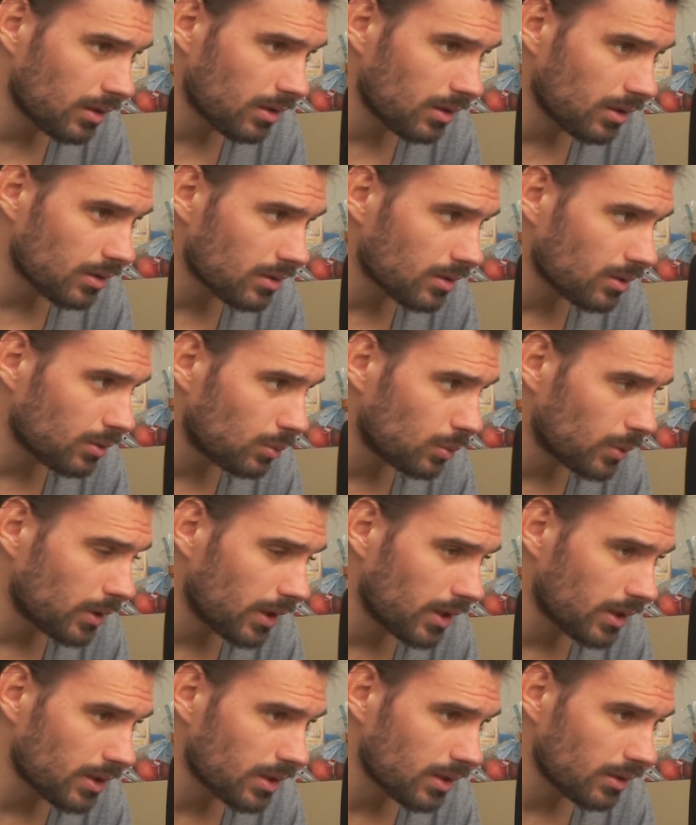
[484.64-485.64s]
So we
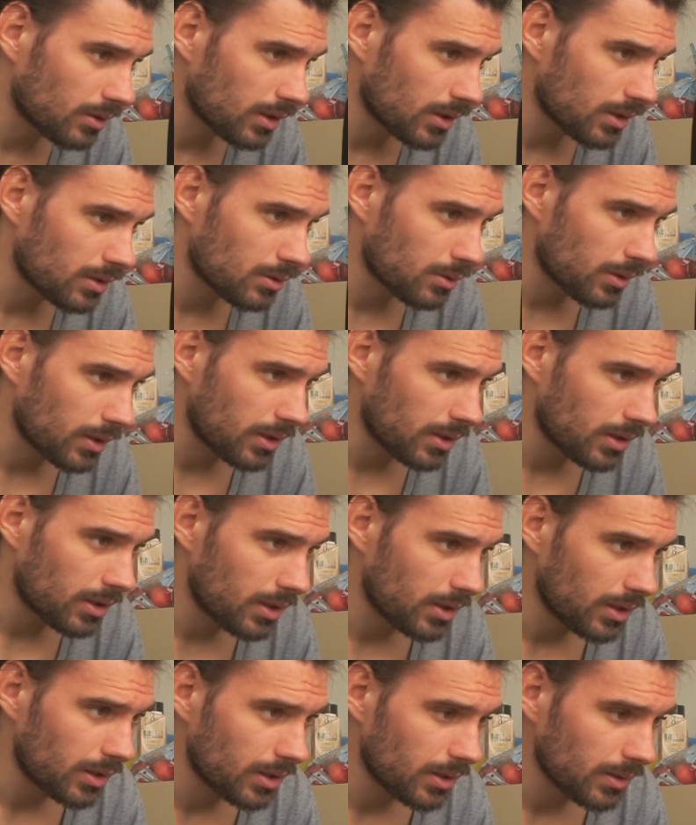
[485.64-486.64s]
enter our trade
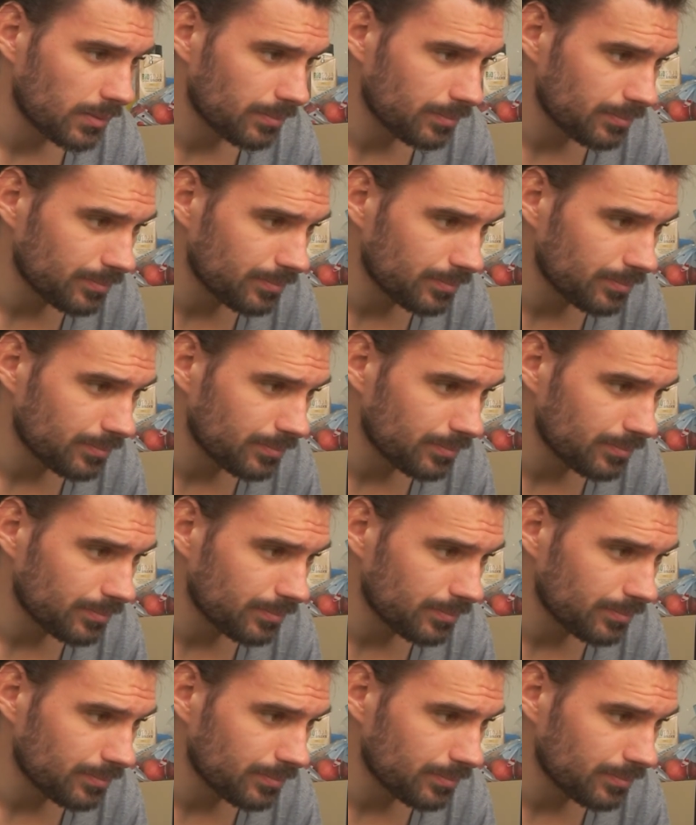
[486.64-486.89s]
here